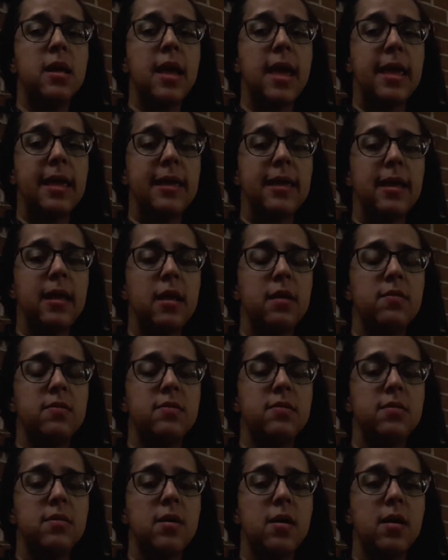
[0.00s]

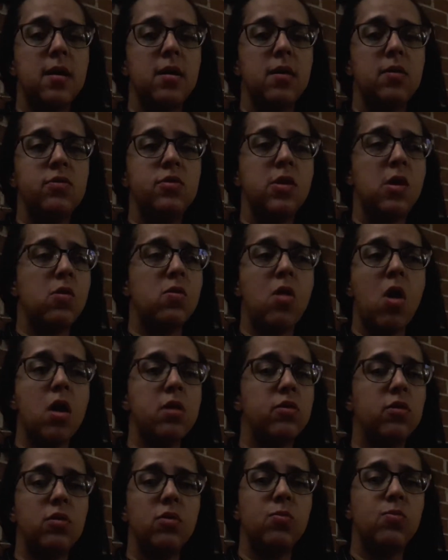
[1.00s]
and no
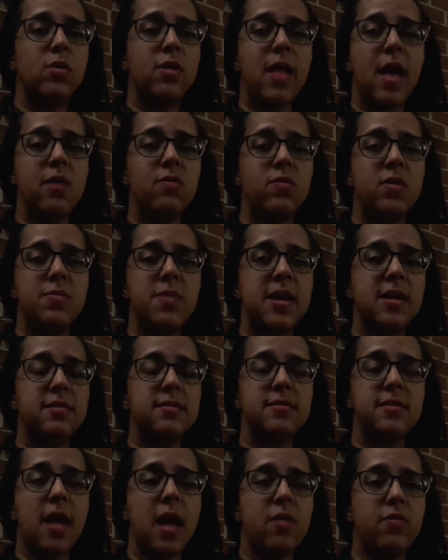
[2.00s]
longer will I remain
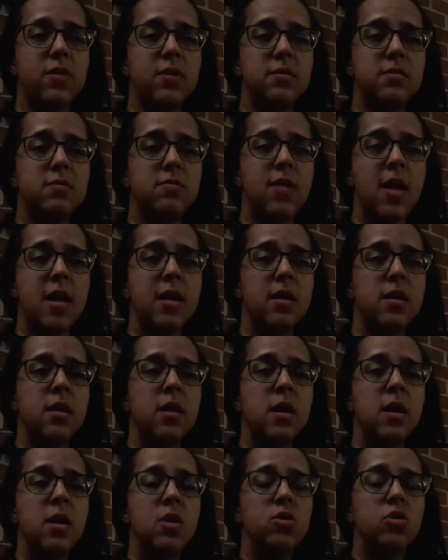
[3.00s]
silent. Like
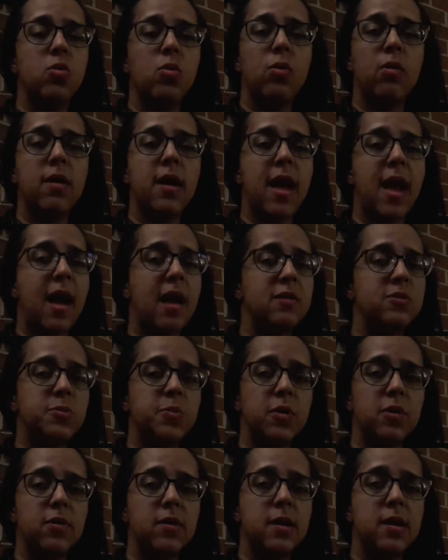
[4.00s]
Corey
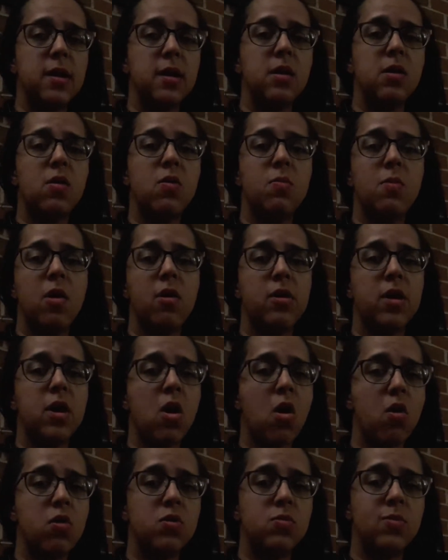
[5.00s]
Asbury, Omari
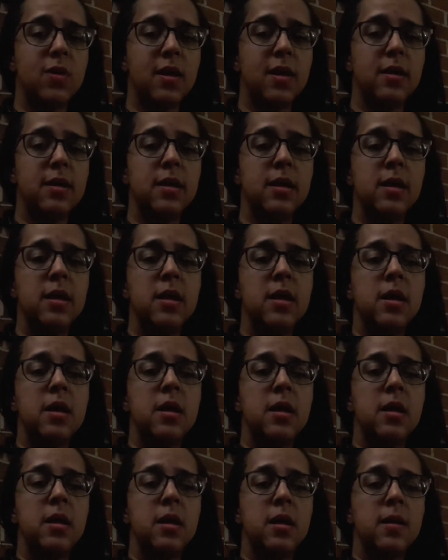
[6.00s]
Hardwick,
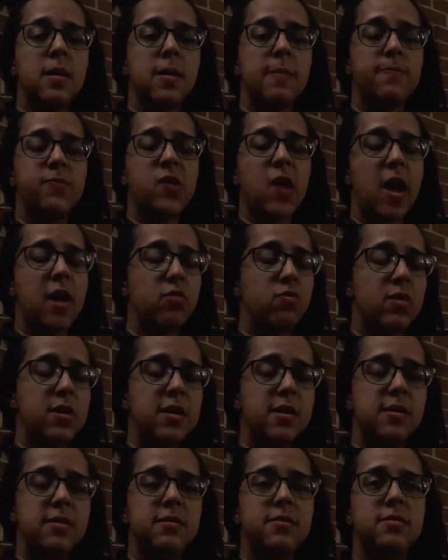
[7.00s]

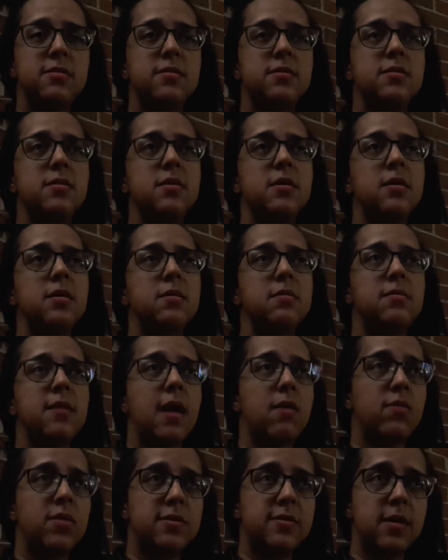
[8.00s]
Tyrese,
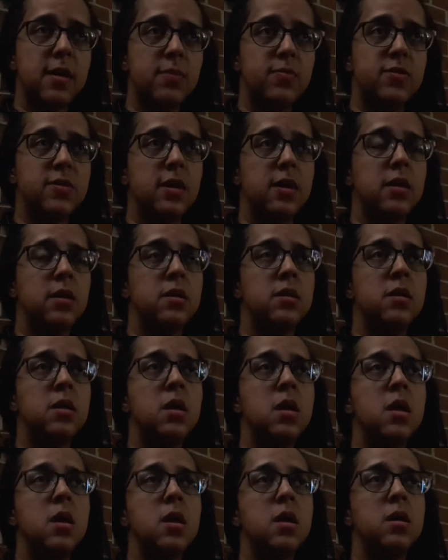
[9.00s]
Tyrese Gibson,
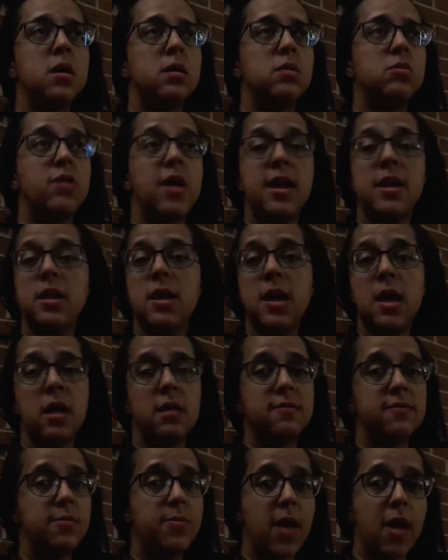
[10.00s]
Lady
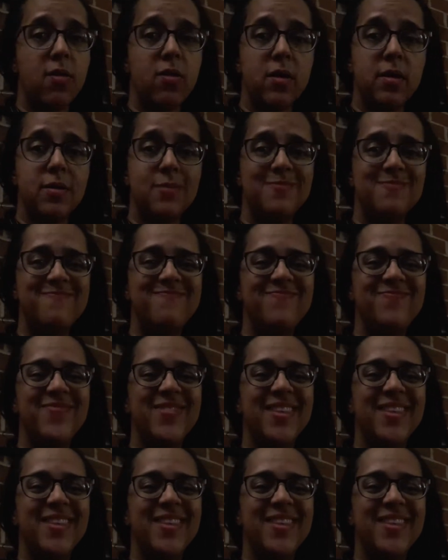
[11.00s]
Antebellum,